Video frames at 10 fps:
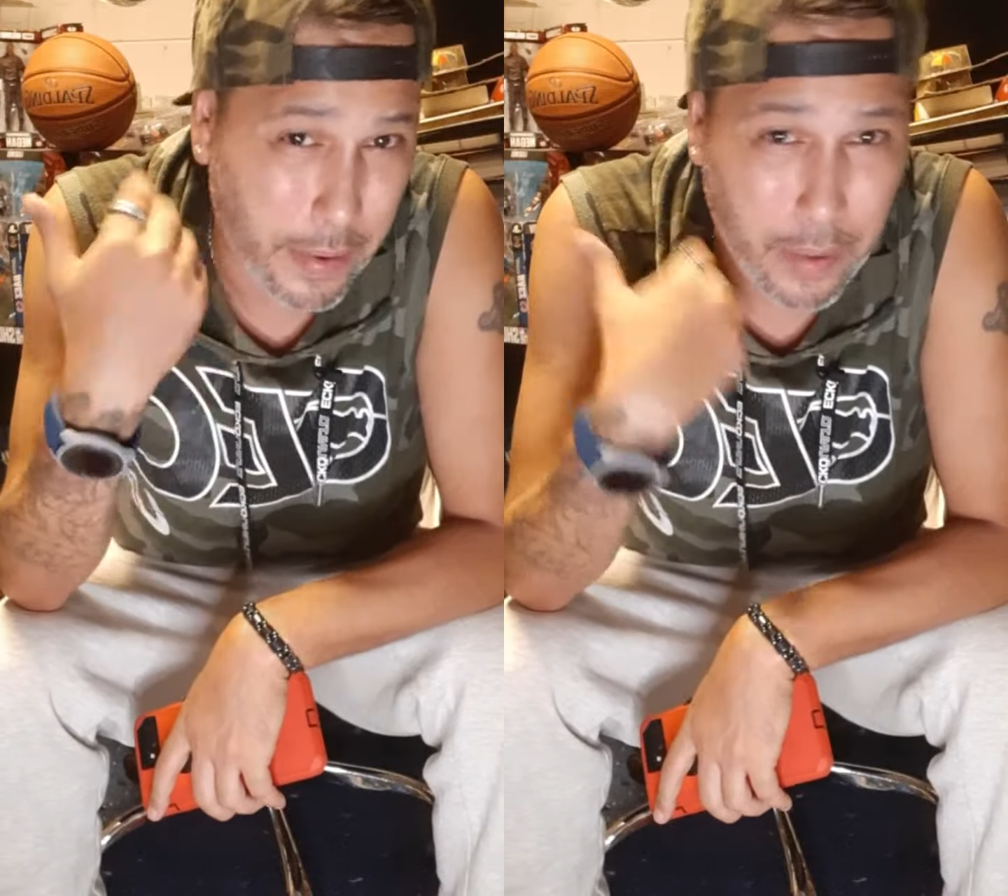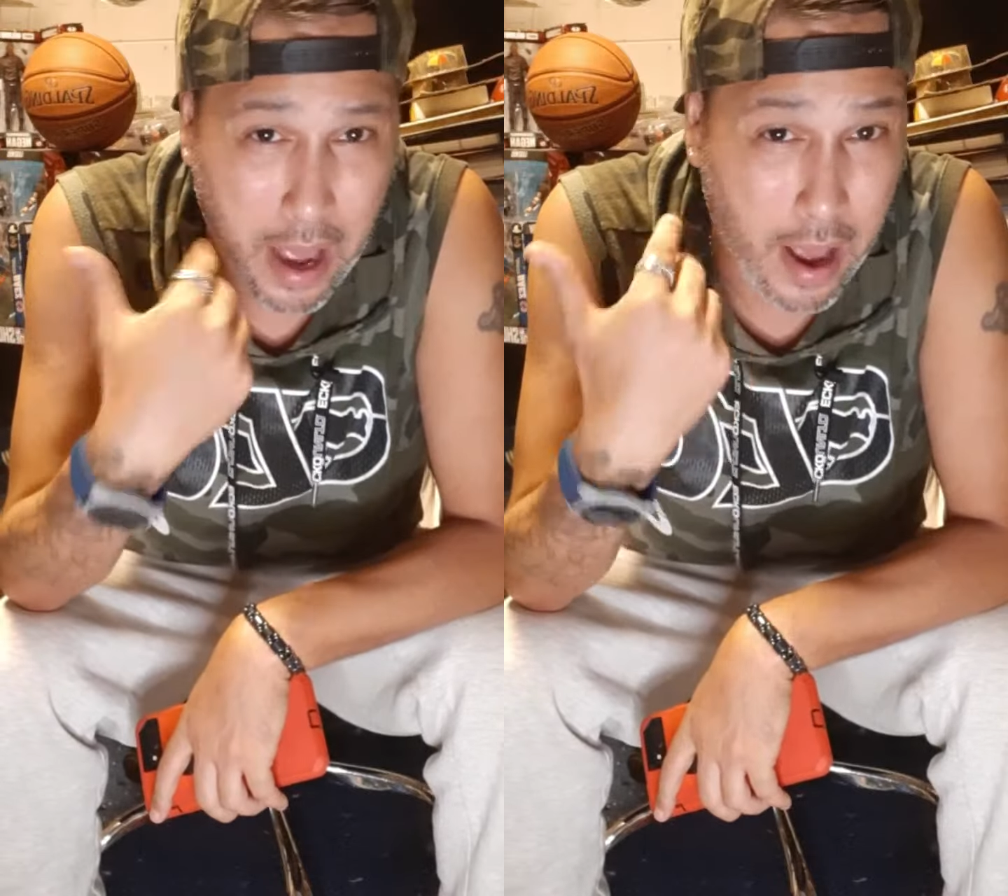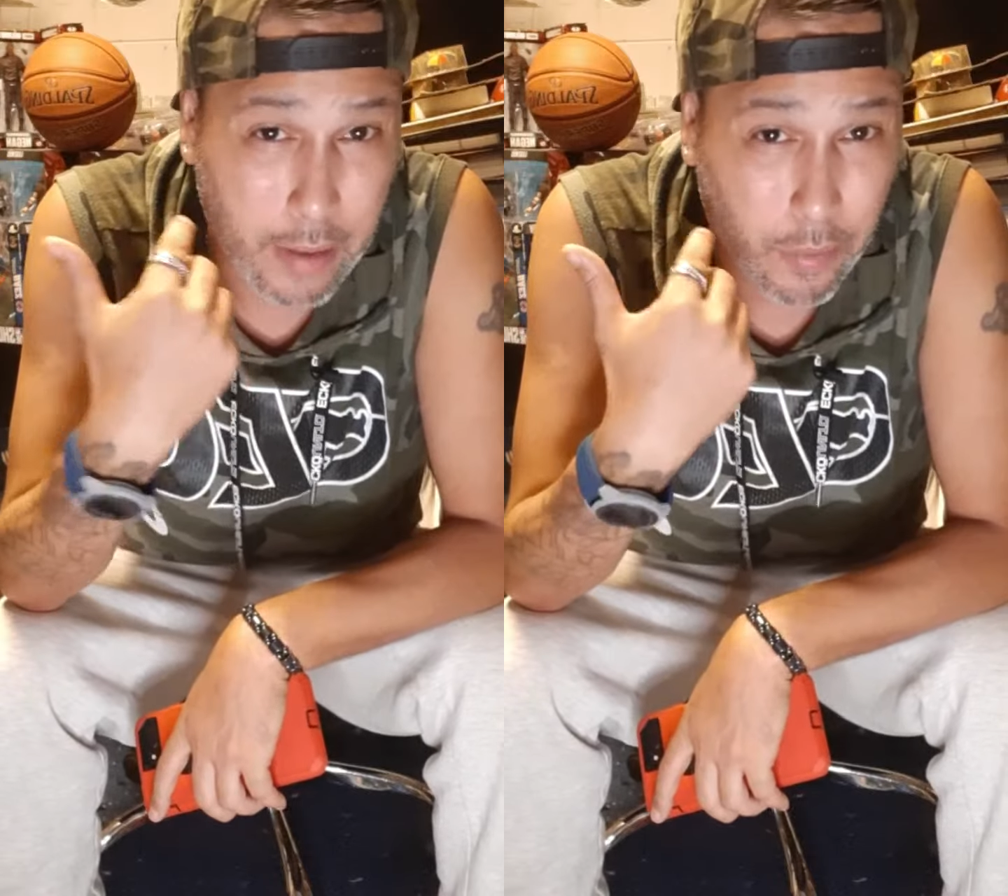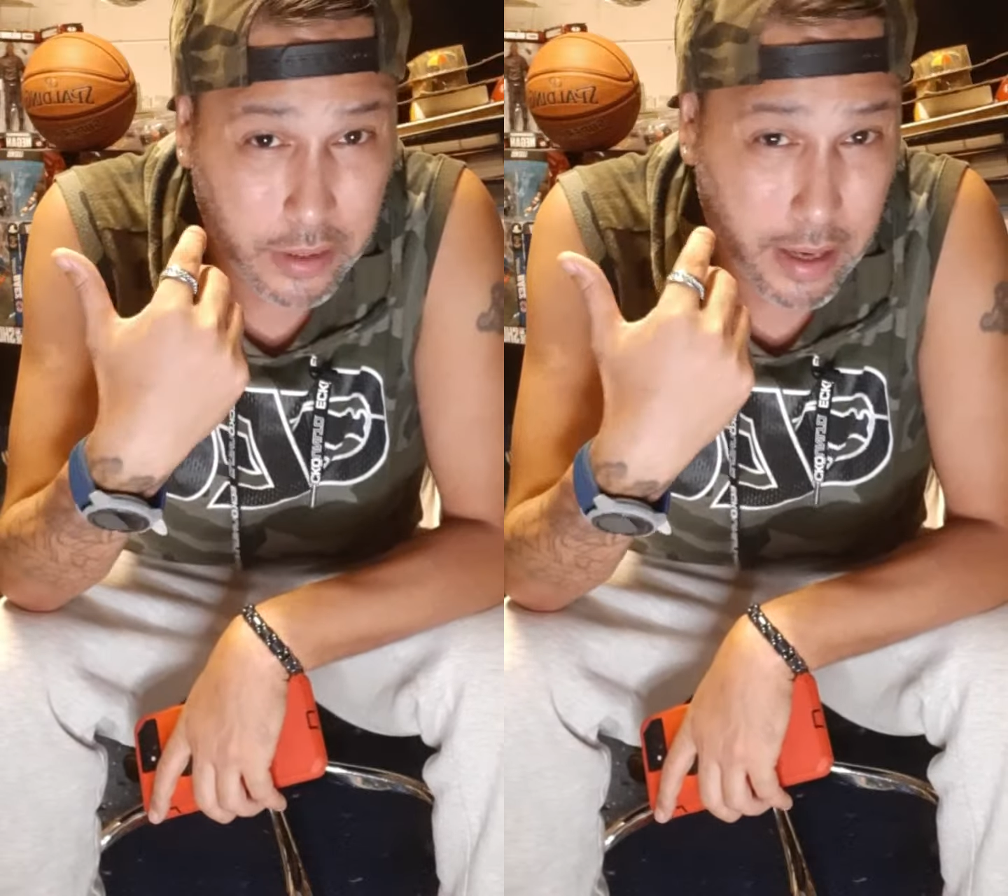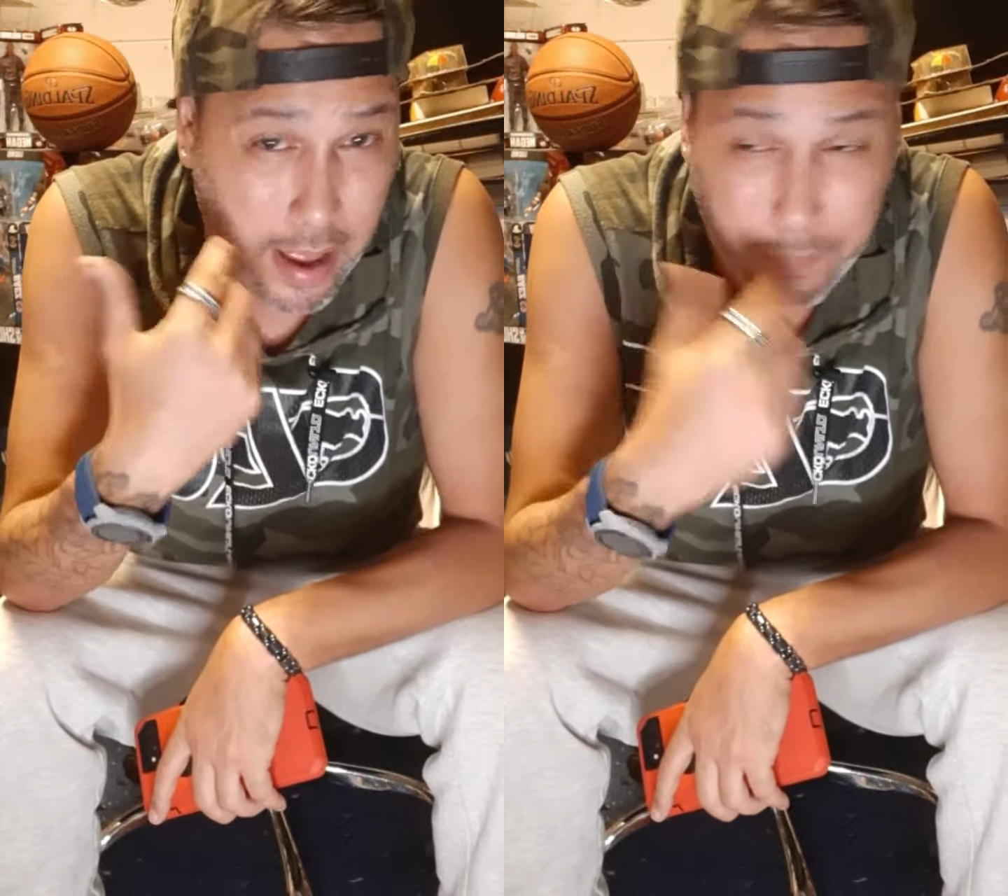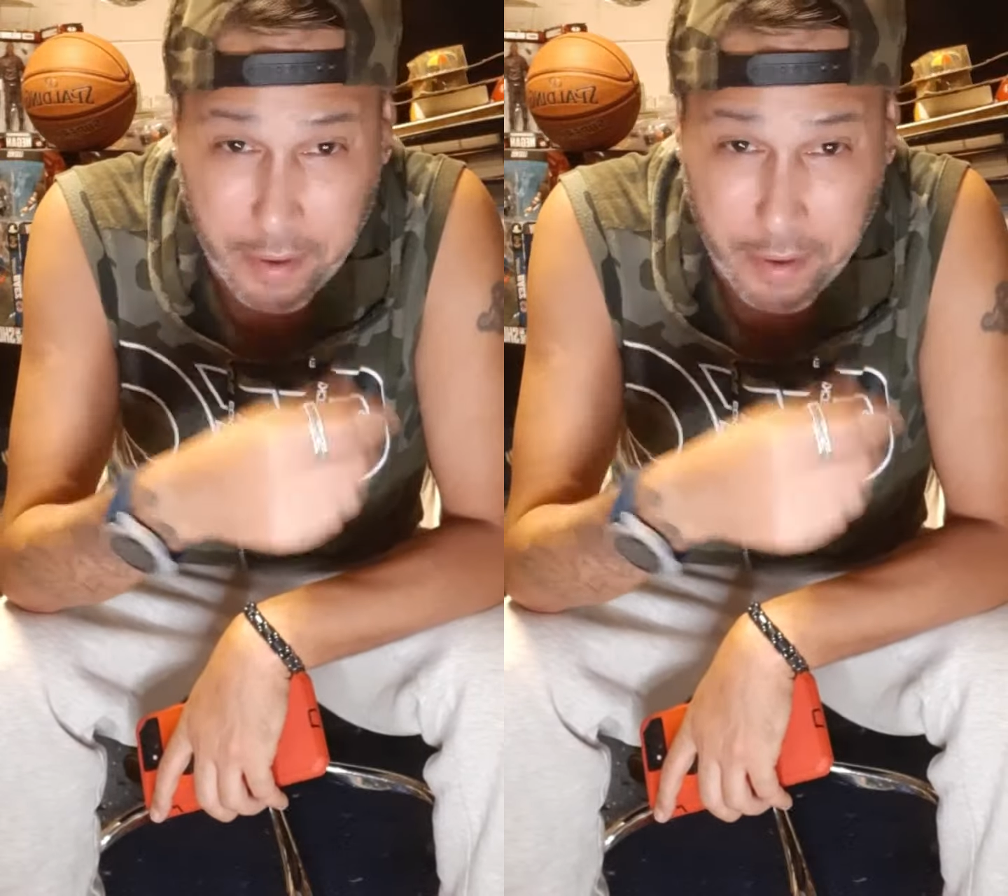but I wasn't happy